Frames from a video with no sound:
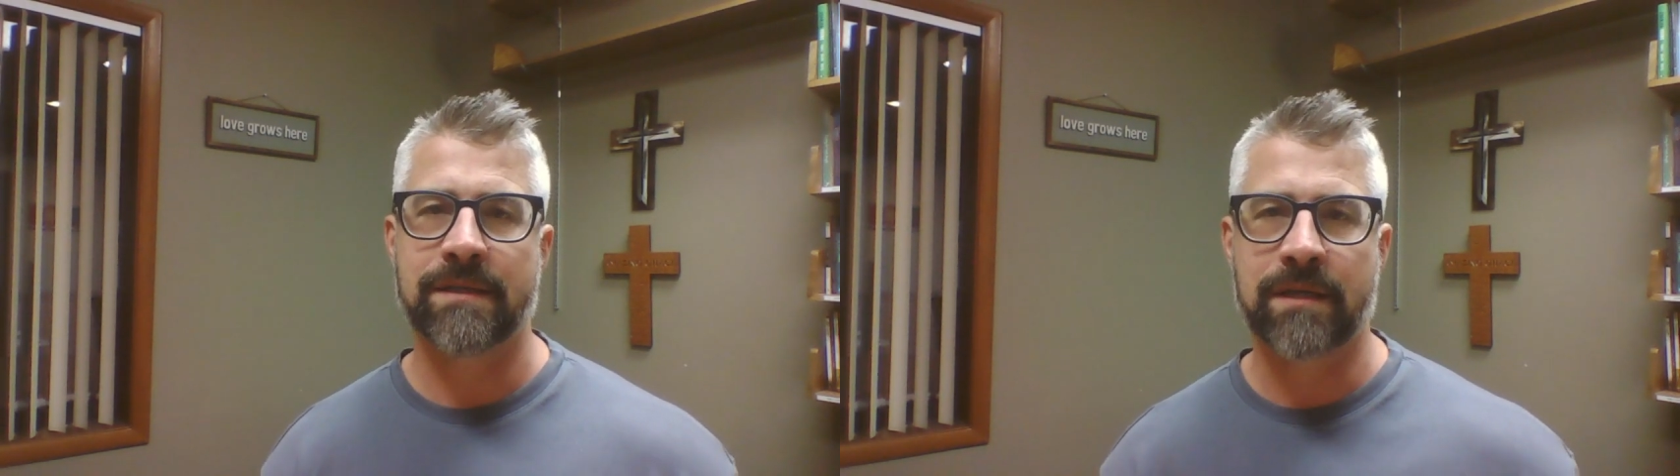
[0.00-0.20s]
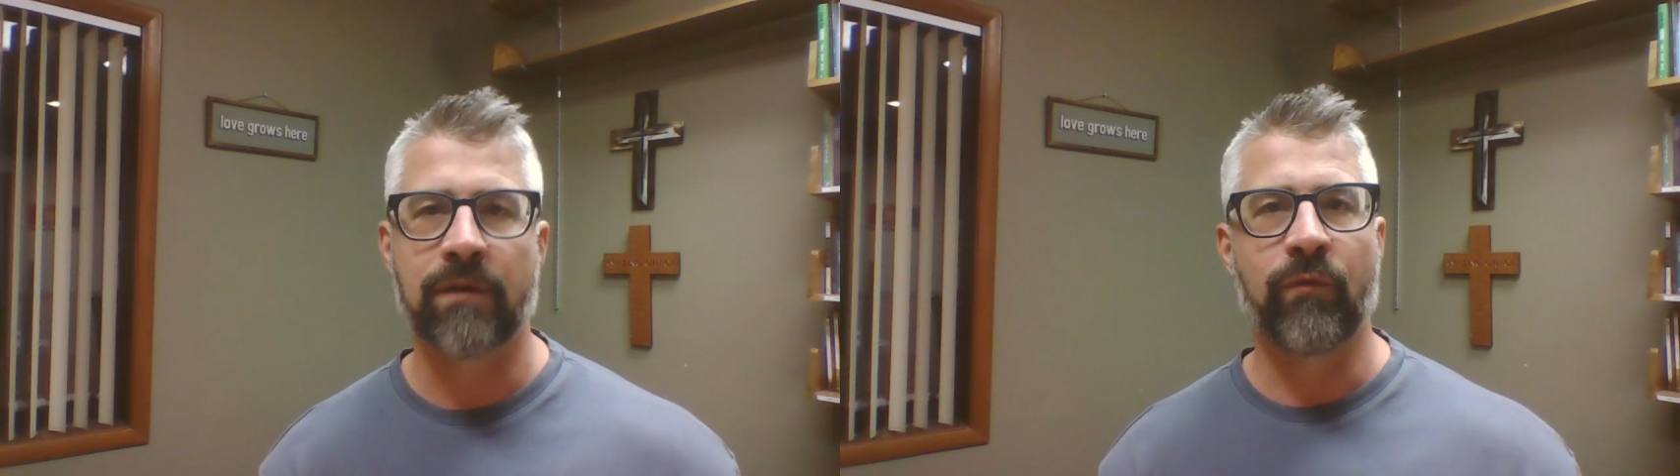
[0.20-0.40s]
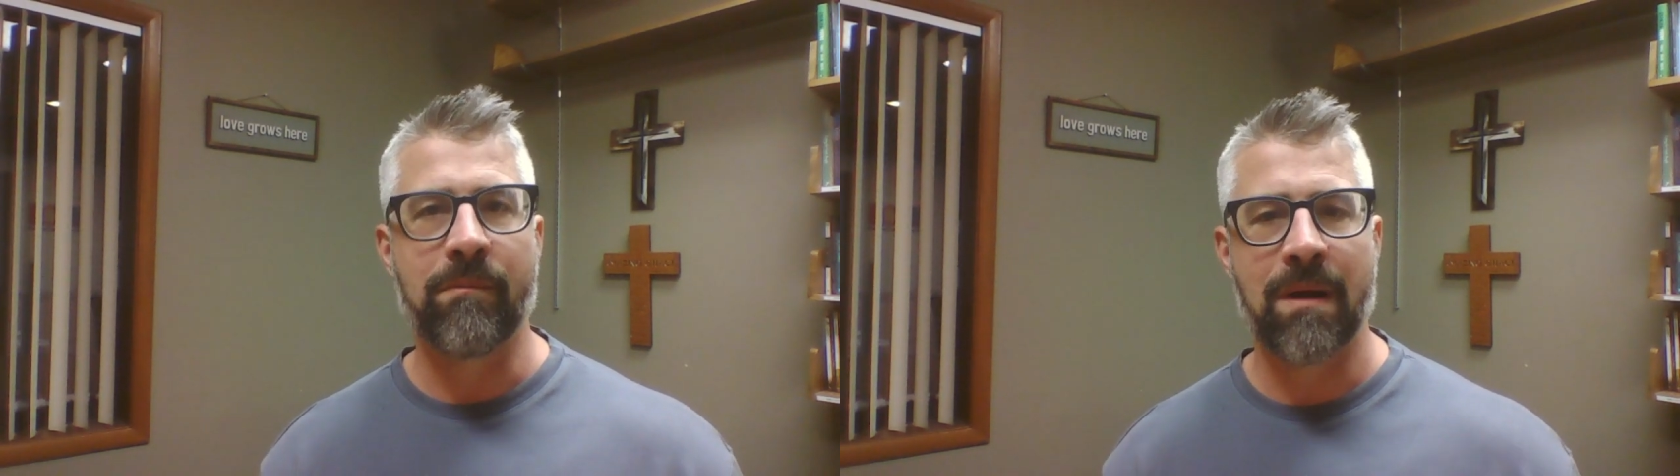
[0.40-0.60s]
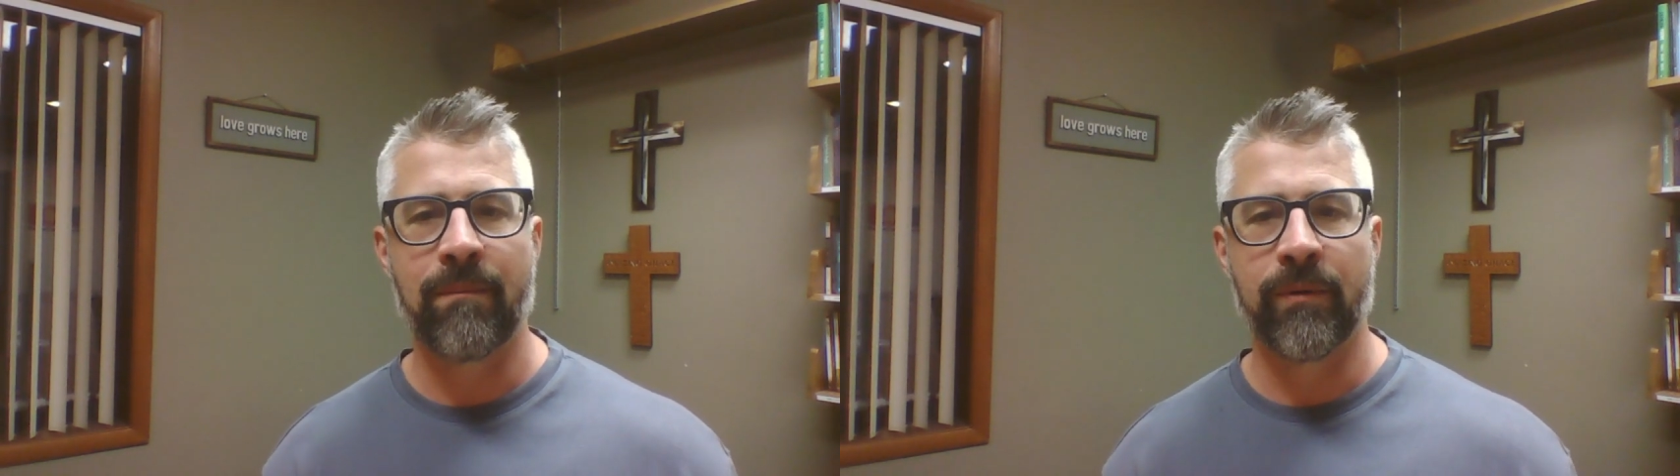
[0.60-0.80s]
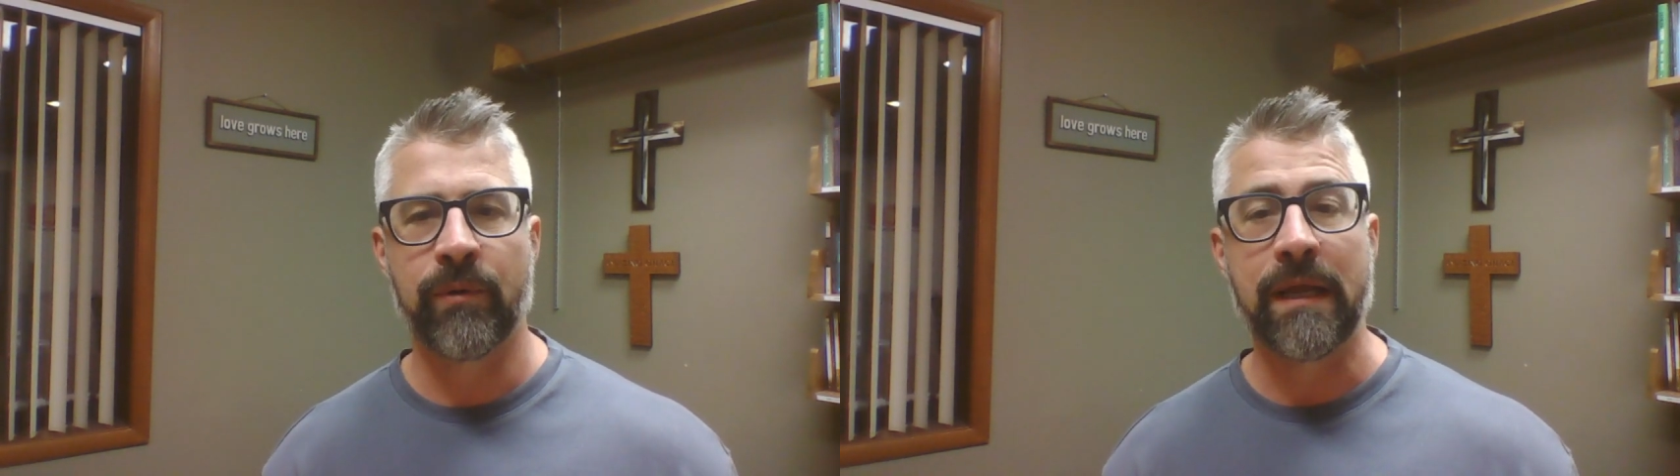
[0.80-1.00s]
is kind of
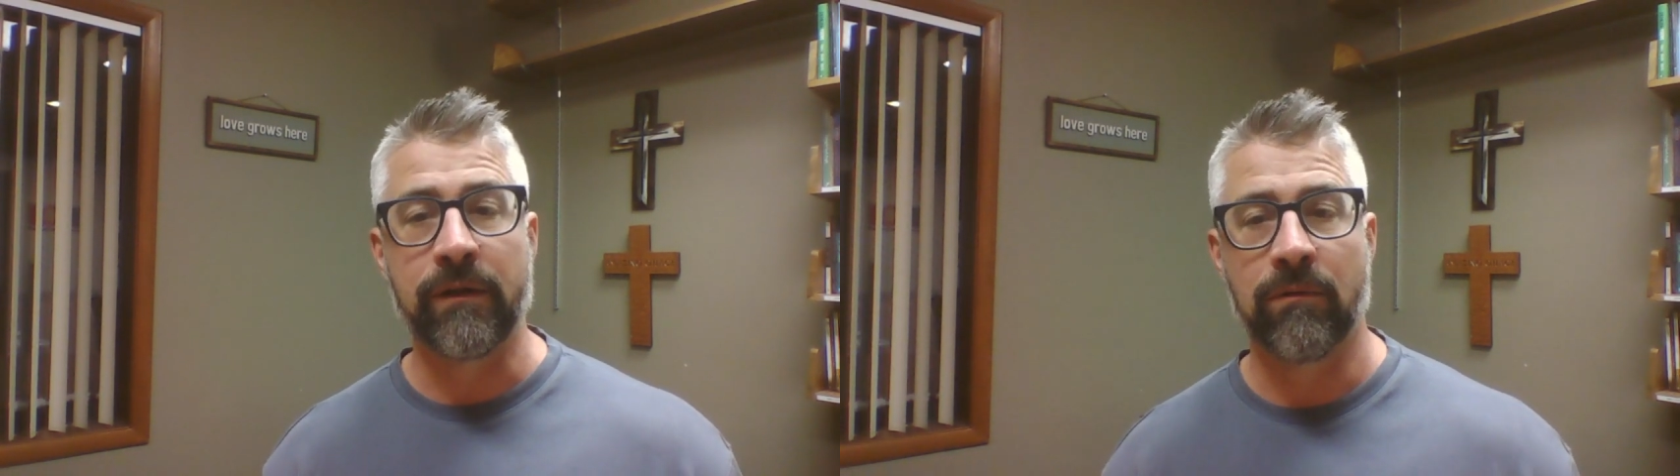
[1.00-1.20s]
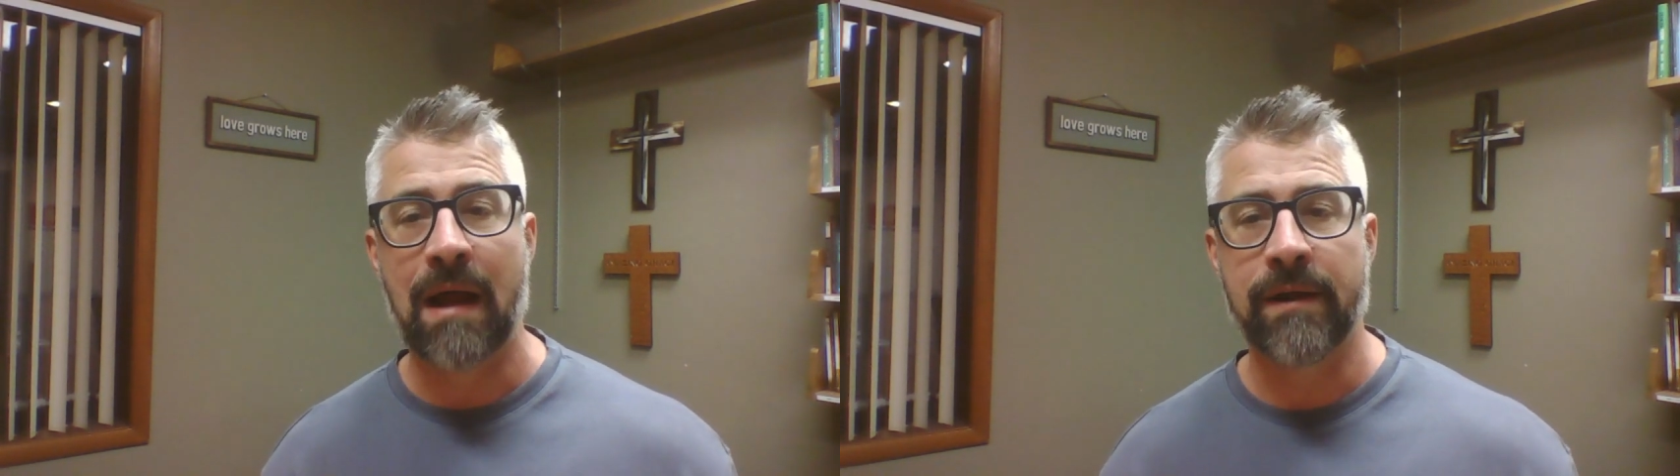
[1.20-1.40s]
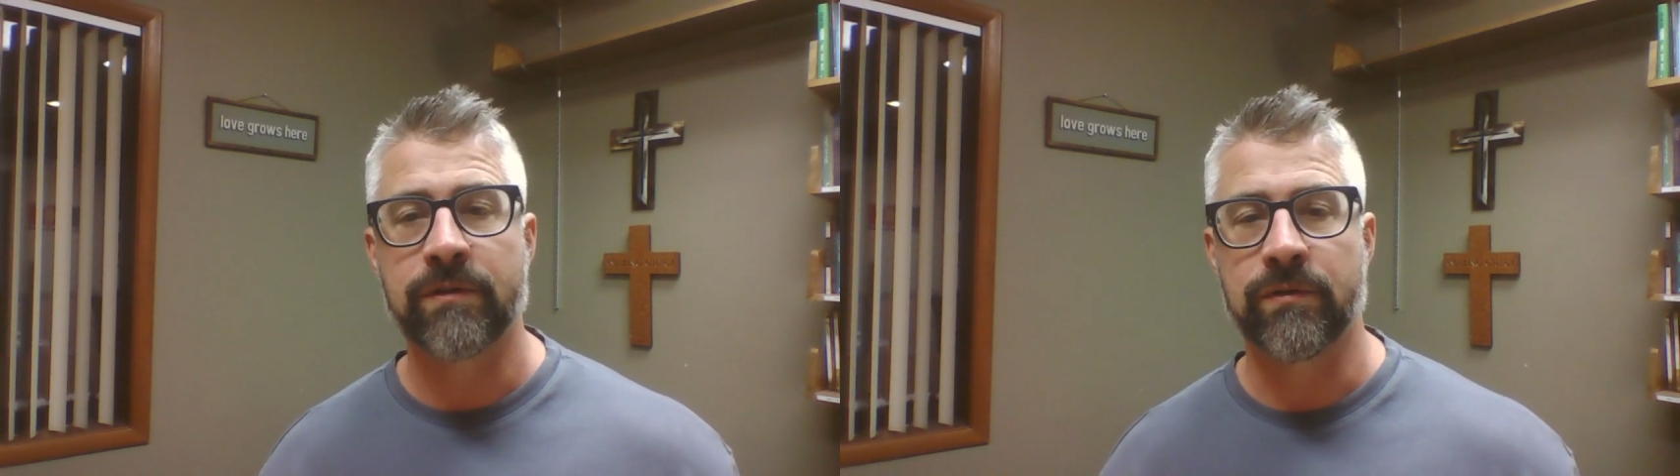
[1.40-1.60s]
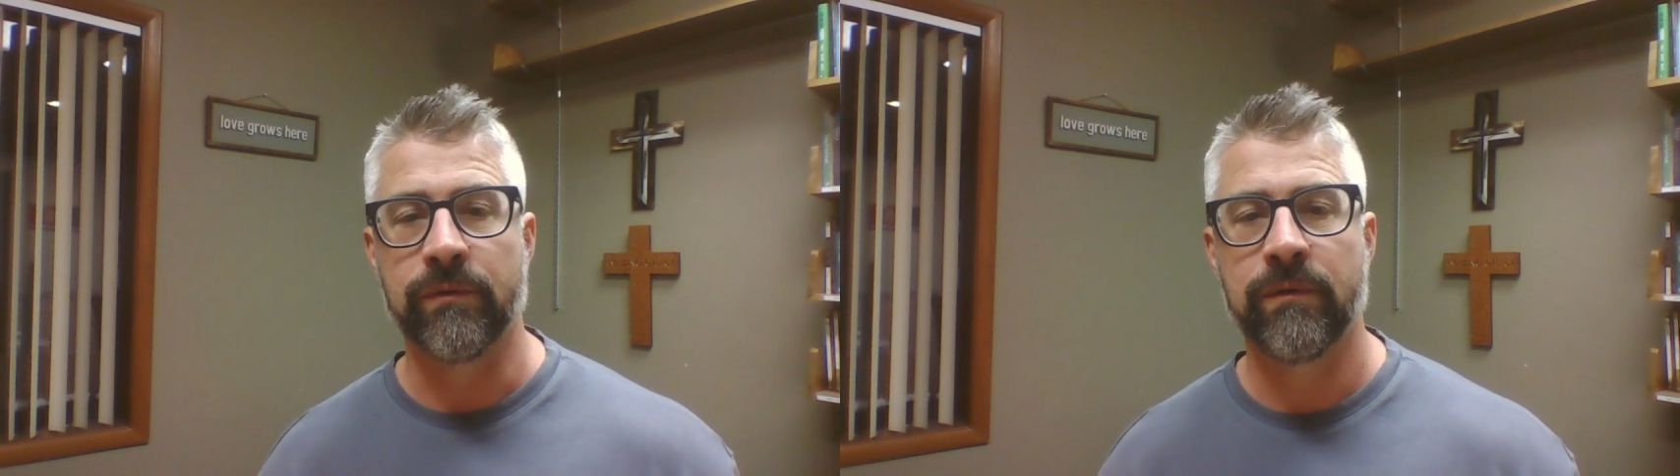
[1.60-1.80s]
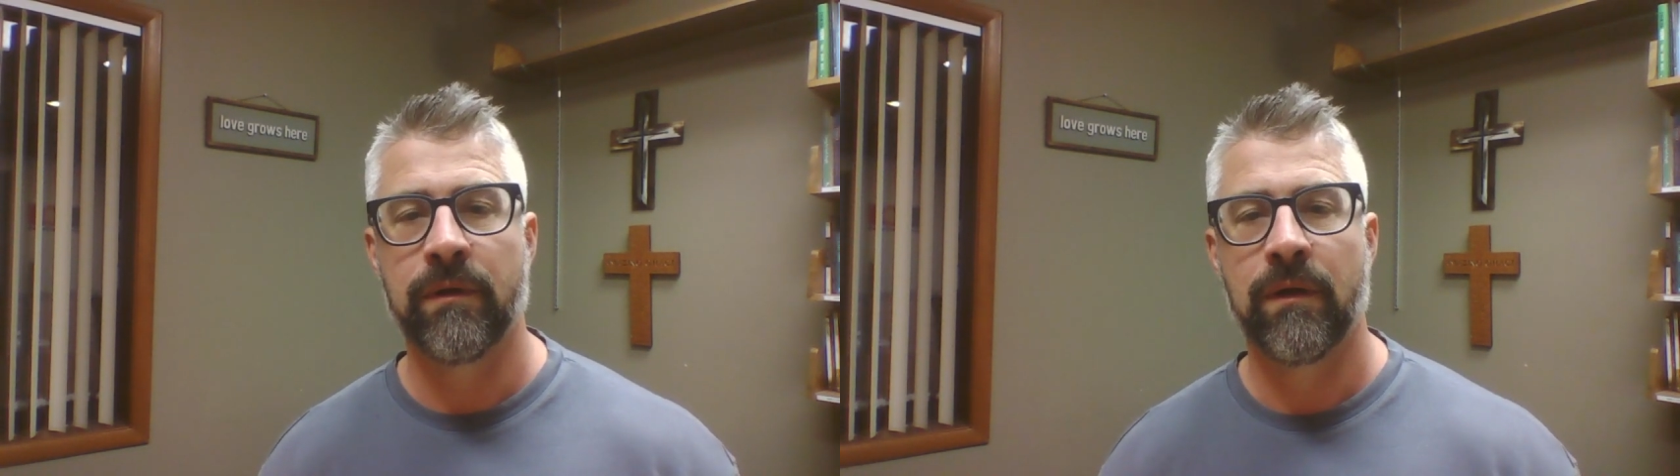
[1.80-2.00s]
remembered in gratitude,